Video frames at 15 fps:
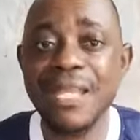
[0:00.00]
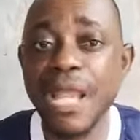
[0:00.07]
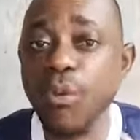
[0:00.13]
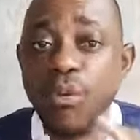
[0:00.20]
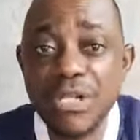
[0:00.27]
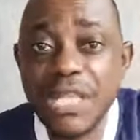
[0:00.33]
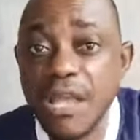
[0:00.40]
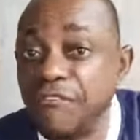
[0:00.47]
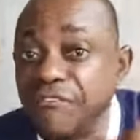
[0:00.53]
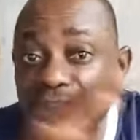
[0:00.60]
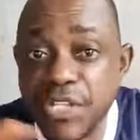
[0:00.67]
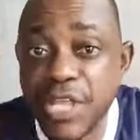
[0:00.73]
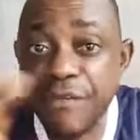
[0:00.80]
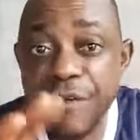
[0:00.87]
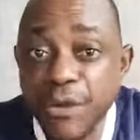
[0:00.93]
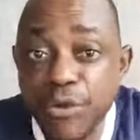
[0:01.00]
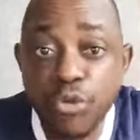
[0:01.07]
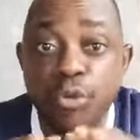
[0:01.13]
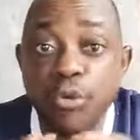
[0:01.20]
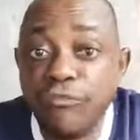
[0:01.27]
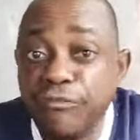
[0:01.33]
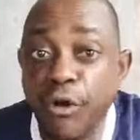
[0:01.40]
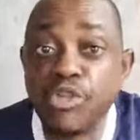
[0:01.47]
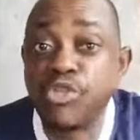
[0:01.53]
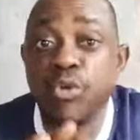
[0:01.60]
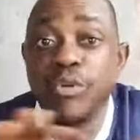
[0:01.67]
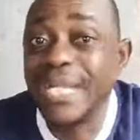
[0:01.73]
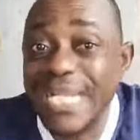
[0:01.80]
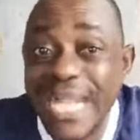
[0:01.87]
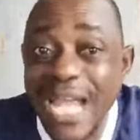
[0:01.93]
The water fountain is going to go
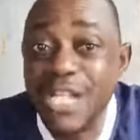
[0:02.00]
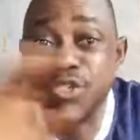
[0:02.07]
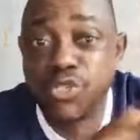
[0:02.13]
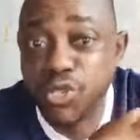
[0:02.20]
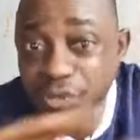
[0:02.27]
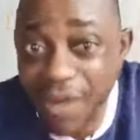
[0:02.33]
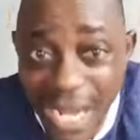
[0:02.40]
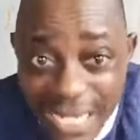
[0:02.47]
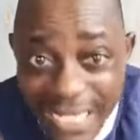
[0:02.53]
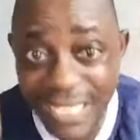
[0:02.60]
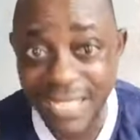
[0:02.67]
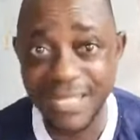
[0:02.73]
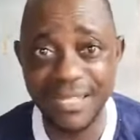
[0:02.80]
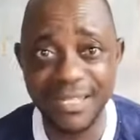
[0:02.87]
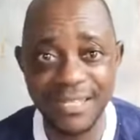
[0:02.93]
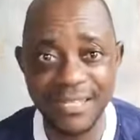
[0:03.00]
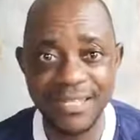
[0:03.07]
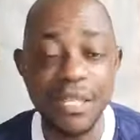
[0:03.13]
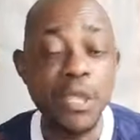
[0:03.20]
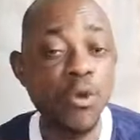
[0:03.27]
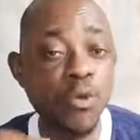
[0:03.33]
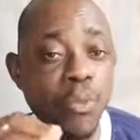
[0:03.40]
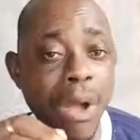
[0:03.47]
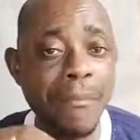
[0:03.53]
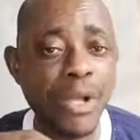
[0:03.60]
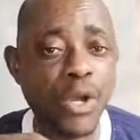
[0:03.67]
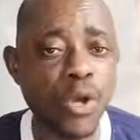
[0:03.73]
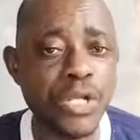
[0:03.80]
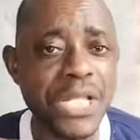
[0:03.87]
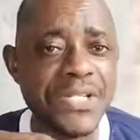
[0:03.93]
function naturally. Why?
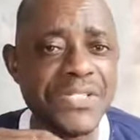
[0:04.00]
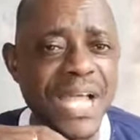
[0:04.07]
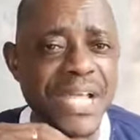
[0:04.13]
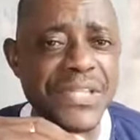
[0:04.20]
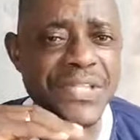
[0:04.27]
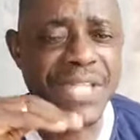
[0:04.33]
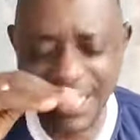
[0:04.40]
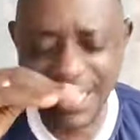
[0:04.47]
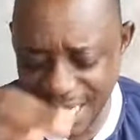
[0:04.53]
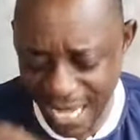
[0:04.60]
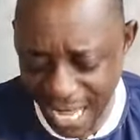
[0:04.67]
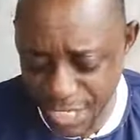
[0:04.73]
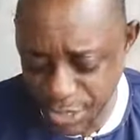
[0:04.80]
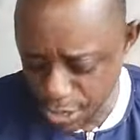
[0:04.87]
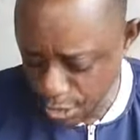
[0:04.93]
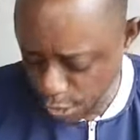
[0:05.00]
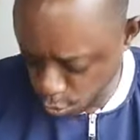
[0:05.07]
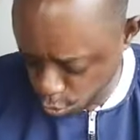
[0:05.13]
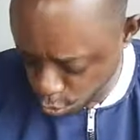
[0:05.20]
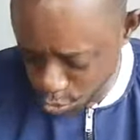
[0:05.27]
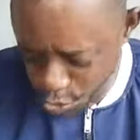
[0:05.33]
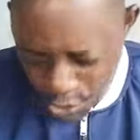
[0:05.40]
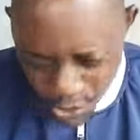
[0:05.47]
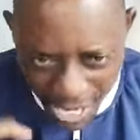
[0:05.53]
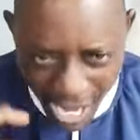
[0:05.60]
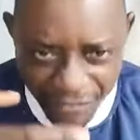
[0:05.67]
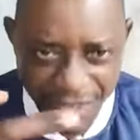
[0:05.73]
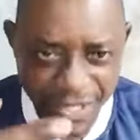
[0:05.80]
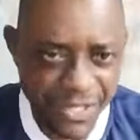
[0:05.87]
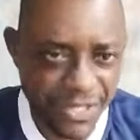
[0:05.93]
Because it's not steady light to
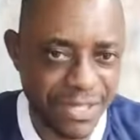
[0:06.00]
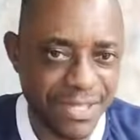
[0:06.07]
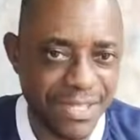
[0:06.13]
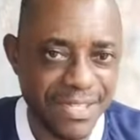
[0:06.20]
drive it.